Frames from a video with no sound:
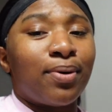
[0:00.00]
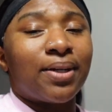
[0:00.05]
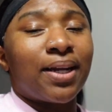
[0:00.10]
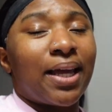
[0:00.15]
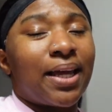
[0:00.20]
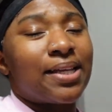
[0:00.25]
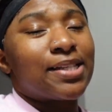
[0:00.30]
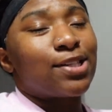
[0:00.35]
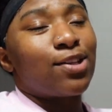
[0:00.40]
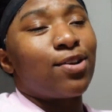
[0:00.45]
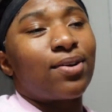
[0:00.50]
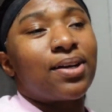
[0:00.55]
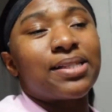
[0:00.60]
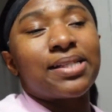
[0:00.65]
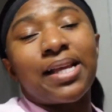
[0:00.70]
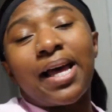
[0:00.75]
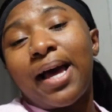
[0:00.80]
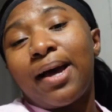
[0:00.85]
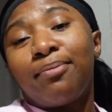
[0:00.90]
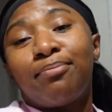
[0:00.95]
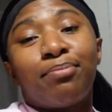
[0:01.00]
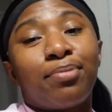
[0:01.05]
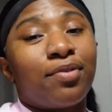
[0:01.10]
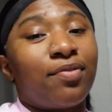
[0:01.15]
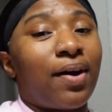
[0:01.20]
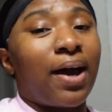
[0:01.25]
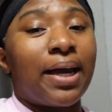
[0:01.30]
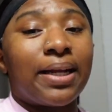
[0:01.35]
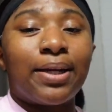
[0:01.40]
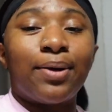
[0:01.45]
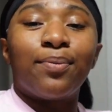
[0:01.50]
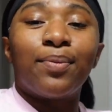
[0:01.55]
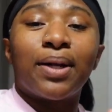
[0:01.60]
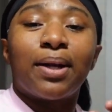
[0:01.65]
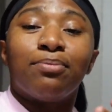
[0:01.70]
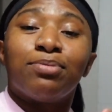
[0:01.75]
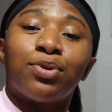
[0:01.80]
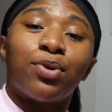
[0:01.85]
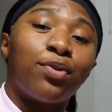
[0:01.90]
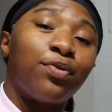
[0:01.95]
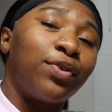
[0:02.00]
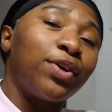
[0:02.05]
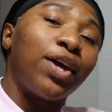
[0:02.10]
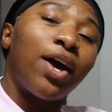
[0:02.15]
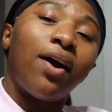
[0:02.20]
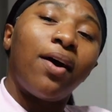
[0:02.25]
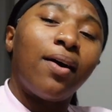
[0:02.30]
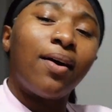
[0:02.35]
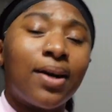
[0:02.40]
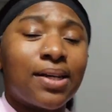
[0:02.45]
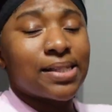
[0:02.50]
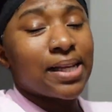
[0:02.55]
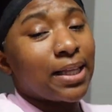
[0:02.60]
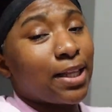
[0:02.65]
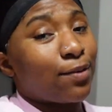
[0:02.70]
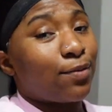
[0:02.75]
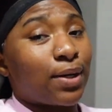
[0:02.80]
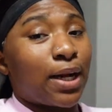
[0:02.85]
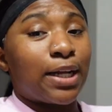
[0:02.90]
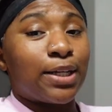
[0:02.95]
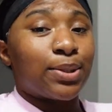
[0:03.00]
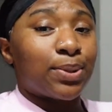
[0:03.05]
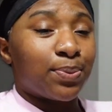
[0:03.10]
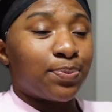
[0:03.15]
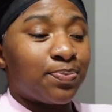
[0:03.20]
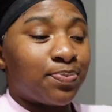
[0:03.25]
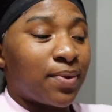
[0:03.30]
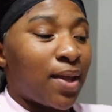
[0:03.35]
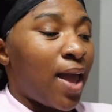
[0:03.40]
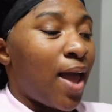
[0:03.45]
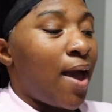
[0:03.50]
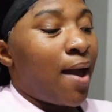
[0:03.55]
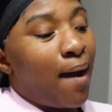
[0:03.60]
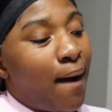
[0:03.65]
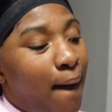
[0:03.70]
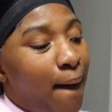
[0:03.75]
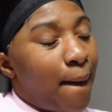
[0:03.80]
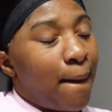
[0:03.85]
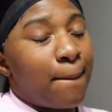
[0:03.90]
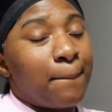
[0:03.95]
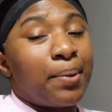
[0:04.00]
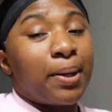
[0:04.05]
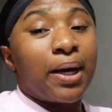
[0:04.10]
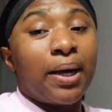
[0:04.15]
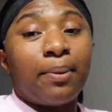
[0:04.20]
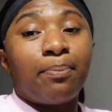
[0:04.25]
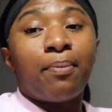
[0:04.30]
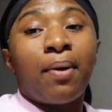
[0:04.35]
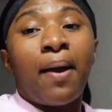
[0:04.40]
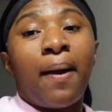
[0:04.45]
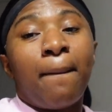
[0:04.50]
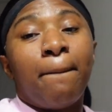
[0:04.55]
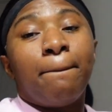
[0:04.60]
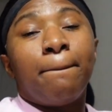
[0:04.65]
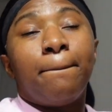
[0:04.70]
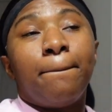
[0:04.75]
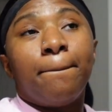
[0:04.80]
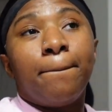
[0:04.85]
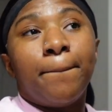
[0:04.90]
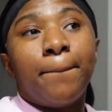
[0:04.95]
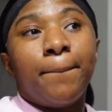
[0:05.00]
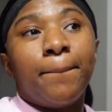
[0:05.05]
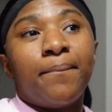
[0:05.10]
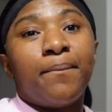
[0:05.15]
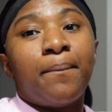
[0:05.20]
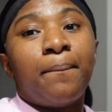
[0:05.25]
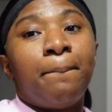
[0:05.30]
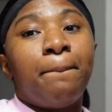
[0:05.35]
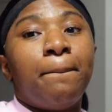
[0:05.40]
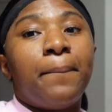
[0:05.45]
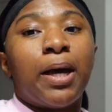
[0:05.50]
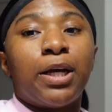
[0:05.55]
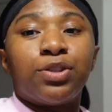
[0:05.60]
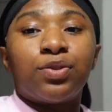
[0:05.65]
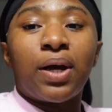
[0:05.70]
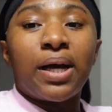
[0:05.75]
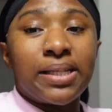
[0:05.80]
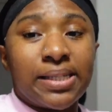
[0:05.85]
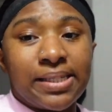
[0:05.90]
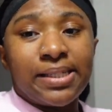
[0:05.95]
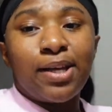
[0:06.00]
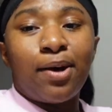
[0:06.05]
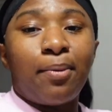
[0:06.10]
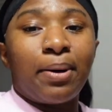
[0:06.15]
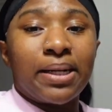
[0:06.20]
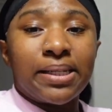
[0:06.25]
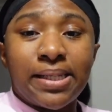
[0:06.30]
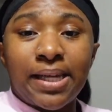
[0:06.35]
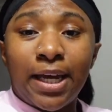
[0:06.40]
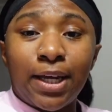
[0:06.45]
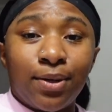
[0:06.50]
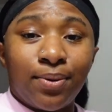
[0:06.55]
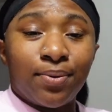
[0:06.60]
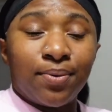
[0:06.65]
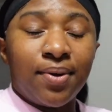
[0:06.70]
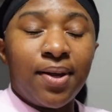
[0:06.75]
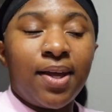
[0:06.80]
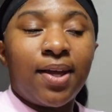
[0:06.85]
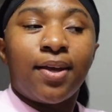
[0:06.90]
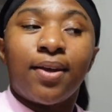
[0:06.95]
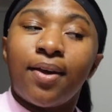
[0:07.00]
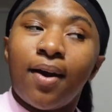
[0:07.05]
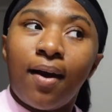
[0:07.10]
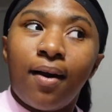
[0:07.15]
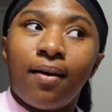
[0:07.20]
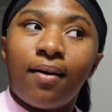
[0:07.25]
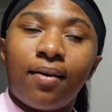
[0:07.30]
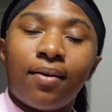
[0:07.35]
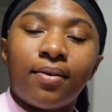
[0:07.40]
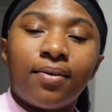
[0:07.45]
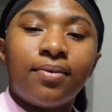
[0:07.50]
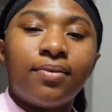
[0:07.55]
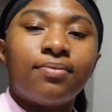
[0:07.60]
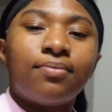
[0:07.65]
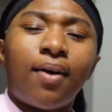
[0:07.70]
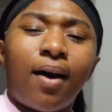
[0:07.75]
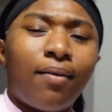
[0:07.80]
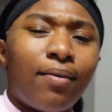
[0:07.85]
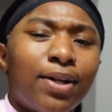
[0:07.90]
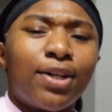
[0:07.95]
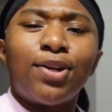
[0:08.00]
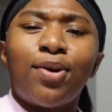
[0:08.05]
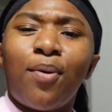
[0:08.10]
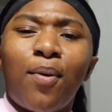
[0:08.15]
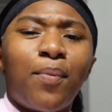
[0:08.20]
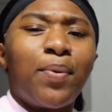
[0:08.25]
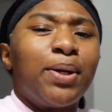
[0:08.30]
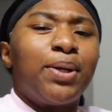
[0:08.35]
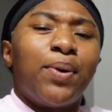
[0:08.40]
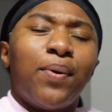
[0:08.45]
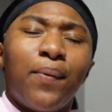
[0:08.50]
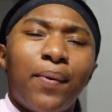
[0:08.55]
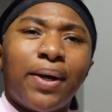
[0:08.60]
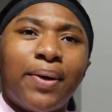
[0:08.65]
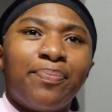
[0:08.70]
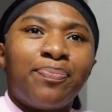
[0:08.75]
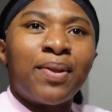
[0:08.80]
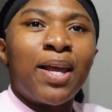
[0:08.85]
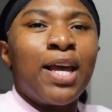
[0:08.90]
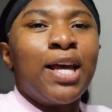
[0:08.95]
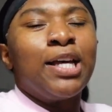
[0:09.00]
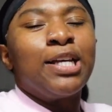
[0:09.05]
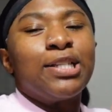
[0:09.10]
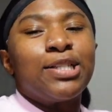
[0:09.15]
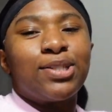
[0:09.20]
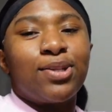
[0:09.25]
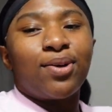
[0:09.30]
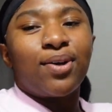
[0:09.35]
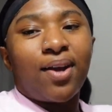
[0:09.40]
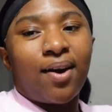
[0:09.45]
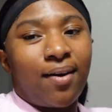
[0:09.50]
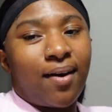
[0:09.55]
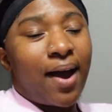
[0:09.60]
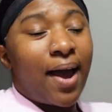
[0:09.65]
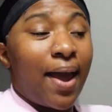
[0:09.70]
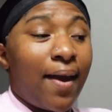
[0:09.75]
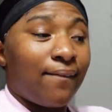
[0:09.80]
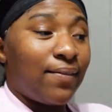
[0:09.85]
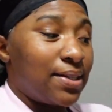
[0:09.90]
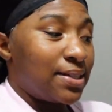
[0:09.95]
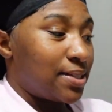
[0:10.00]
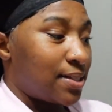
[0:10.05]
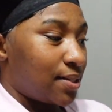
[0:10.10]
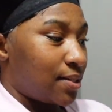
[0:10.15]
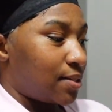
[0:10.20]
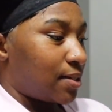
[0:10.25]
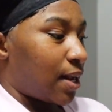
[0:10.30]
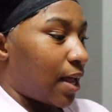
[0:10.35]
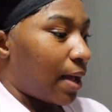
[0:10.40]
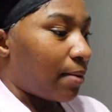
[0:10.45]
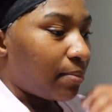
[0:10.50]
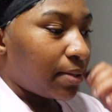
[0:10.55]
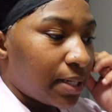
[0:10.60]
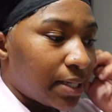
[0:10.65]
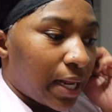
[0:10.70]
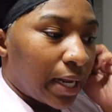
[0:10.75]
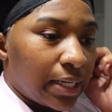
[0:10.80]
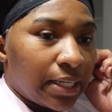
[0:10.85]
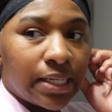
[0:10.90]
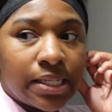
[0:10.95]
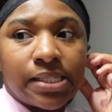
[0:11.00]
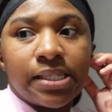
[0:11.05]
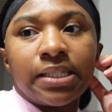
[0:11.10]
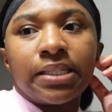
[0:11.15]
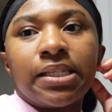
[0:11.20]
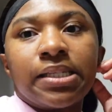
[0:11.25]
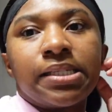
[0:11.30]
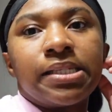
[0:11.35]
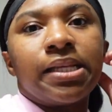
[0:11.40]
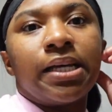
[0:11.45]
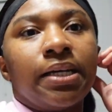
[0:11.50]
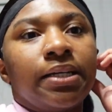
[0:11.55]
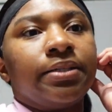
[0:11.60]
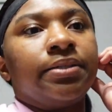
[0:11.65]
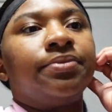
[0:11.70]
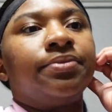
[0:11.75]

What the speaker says: on that, as long as I'm providing what I'm doing for y'all, because I love what I do. But as you guys can tell by the title, y'all already know what we doing. So y'all, I need to sit this down,